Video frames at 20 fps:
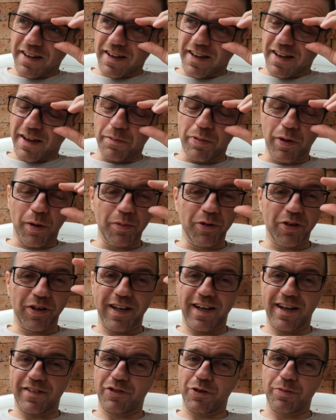I'm probably
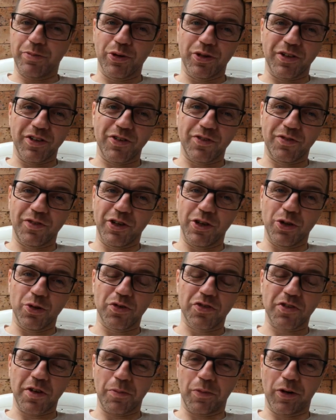going to have to put this
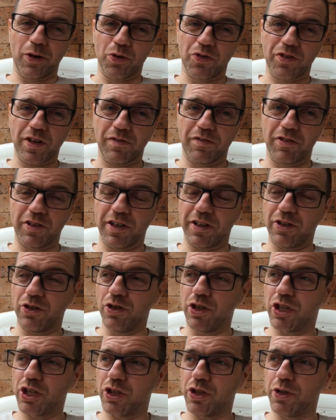video somewhere else other than
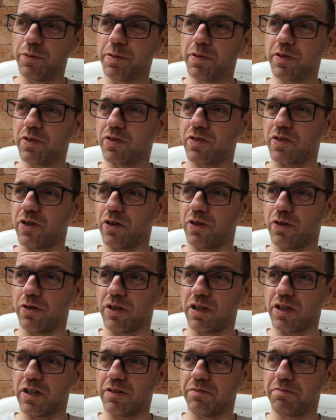YouTube.
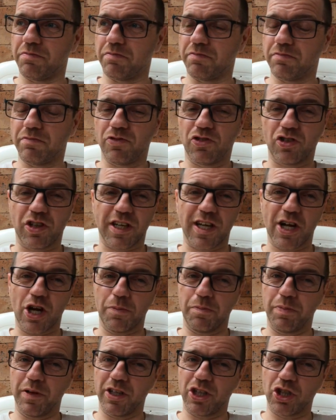So check
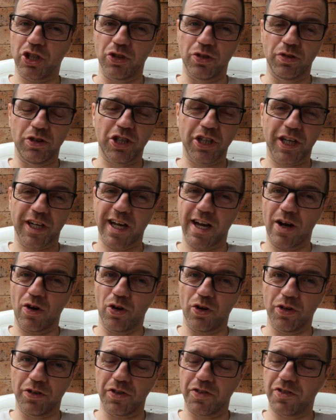out BitChute, check
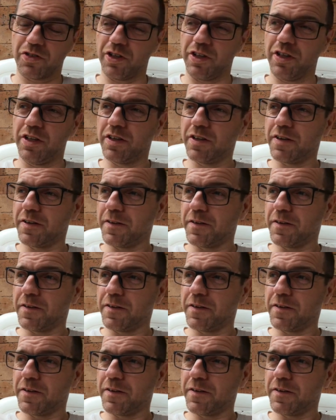out Odyssey.